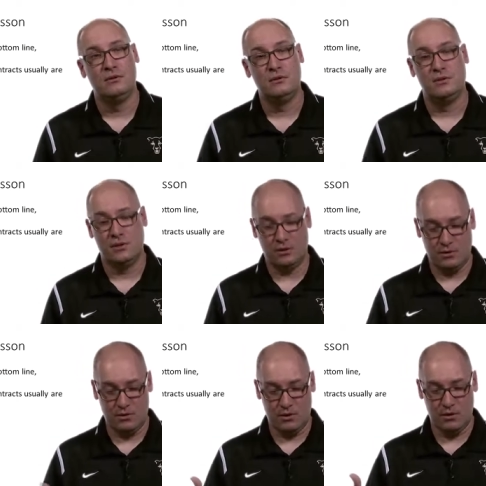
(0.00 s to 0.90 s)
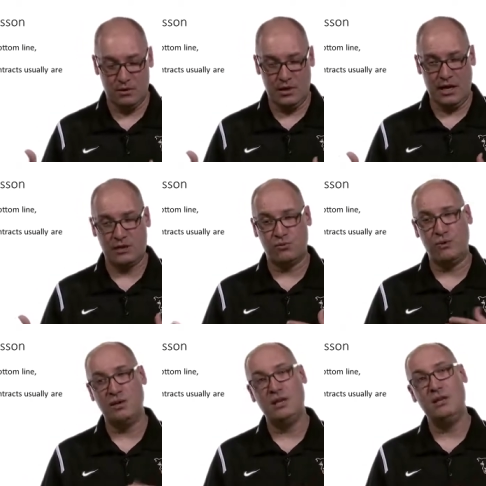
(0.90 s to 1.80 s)
So it's
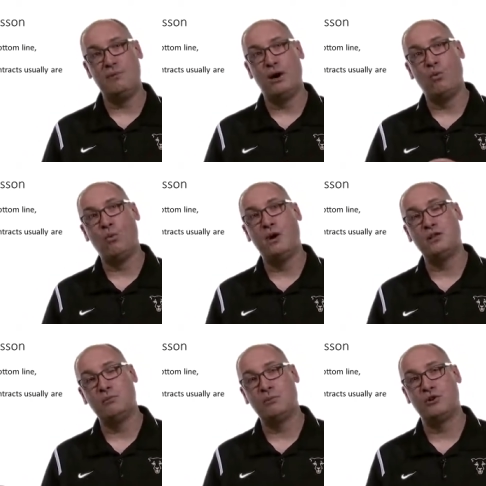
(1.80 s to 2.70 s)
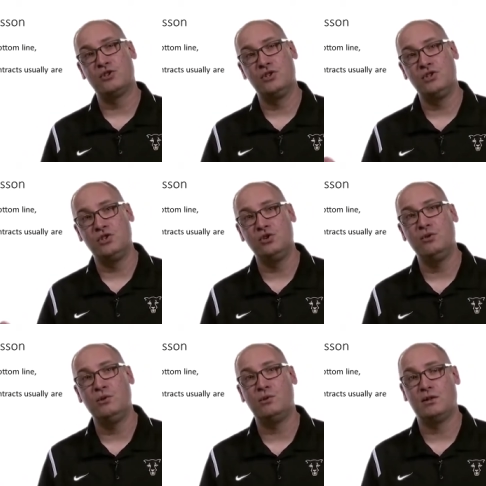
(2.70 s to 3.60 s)
really about what the person is
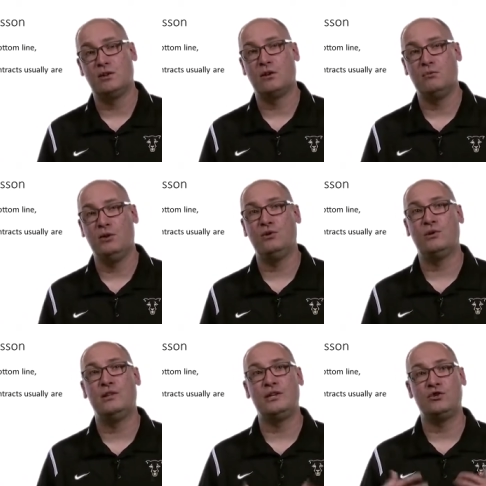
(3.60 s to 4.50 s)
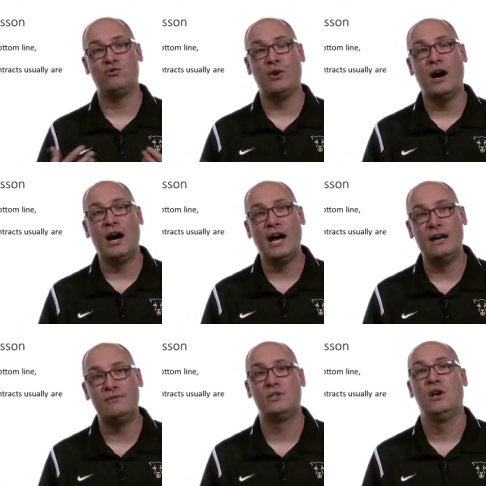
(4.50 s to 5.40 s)
doing with their computer that
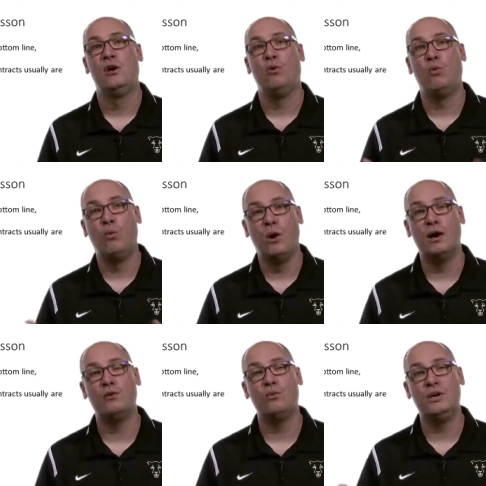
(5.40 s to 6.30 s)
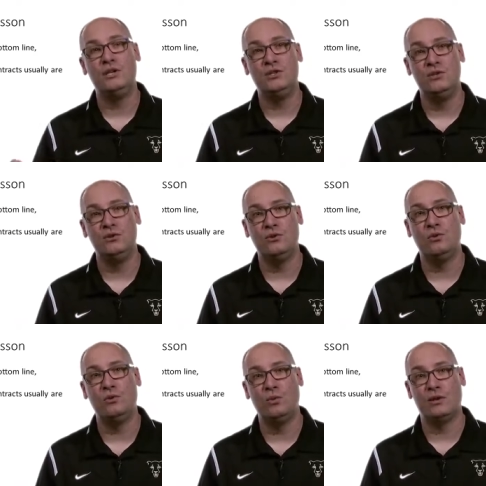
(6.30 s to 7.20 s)
drives what we
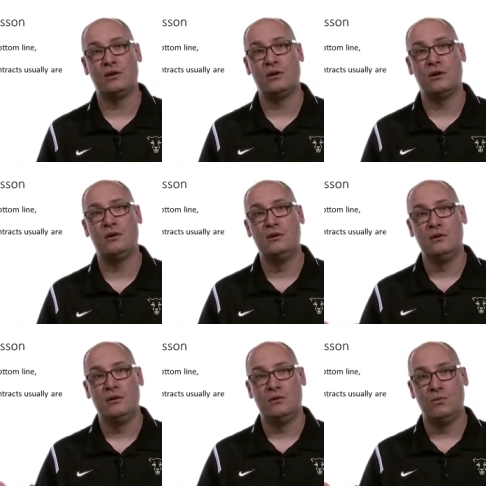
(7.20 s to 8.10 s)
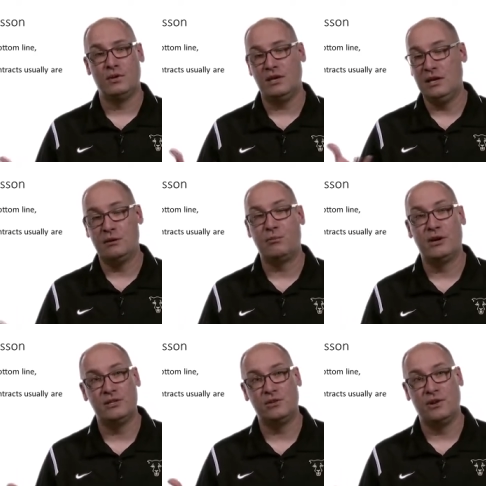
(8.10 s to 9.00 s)
do with our with the
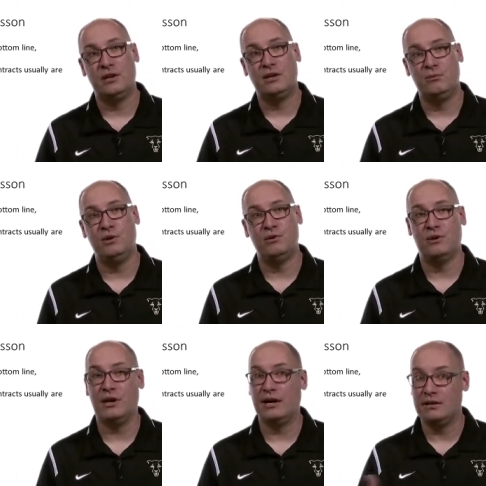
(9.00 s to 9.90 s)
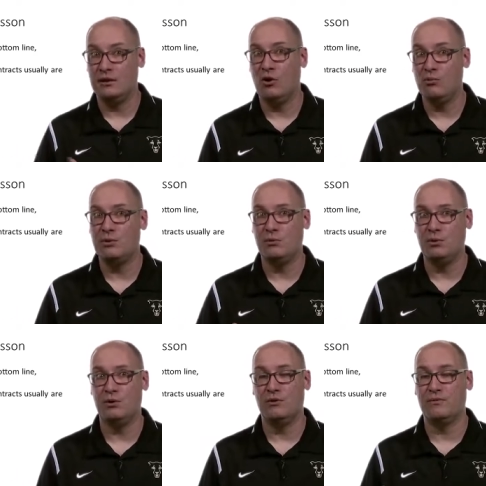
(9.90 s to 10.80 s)
enterprise grade computer, not the home
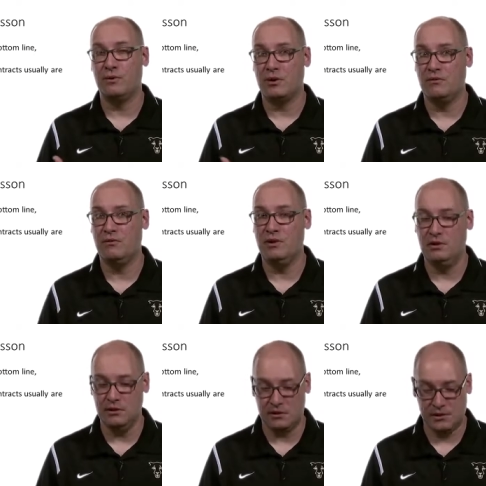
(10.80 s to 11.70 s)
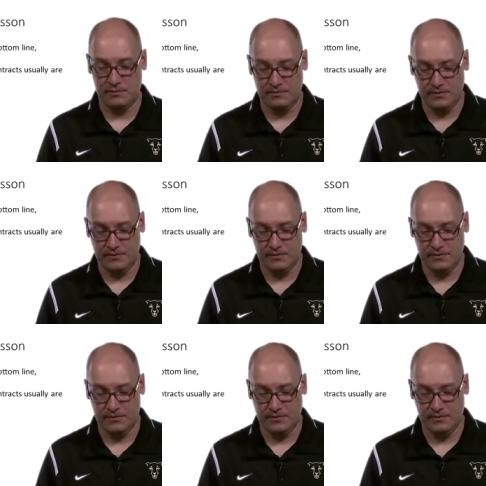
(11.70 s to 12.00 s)
computer for convenience.